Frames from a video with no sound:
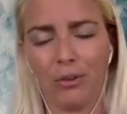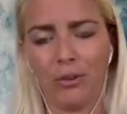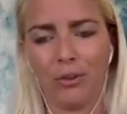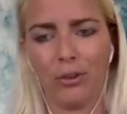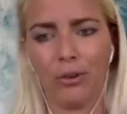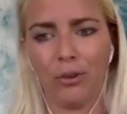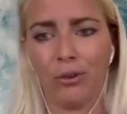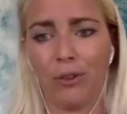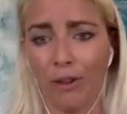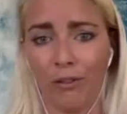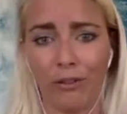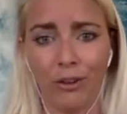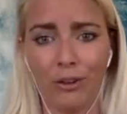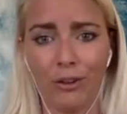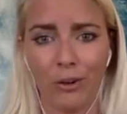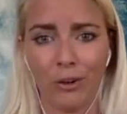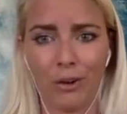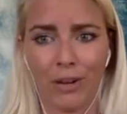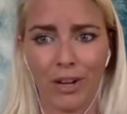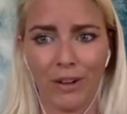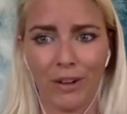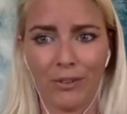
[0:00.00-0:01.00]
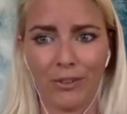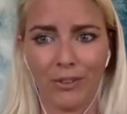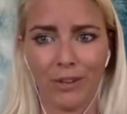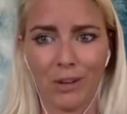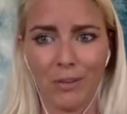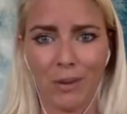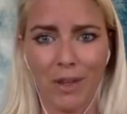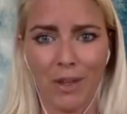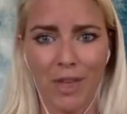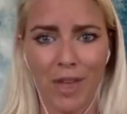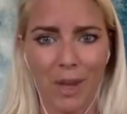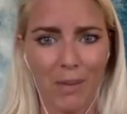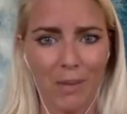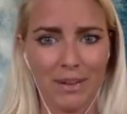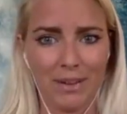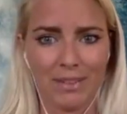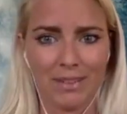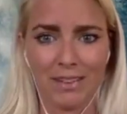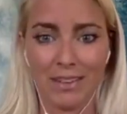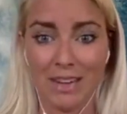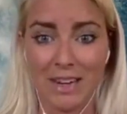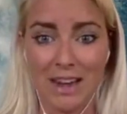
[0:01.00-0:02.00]
So you definitely don't want to get stung by them.
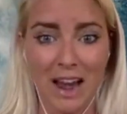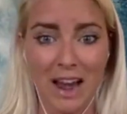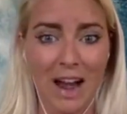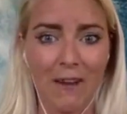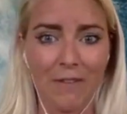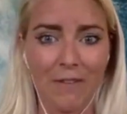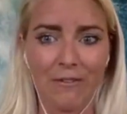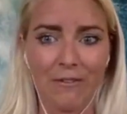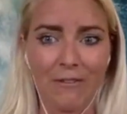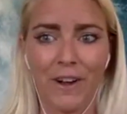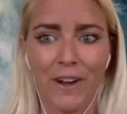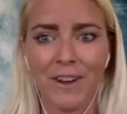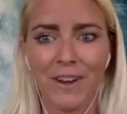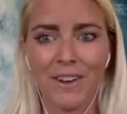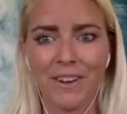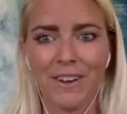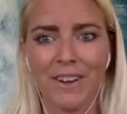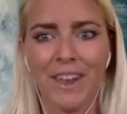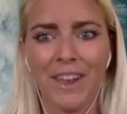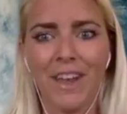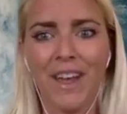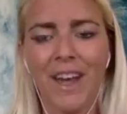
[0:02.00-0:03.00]
It's not fun.